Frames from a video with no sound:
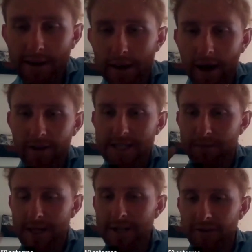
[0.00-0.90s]
And others,
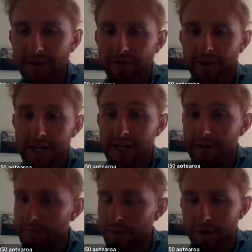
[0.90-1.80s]
please feel free to
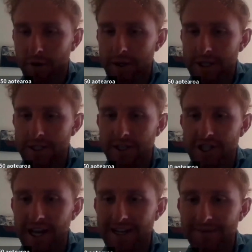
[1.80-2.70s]
put your questions in the
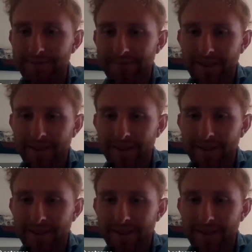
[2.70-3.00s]
chat.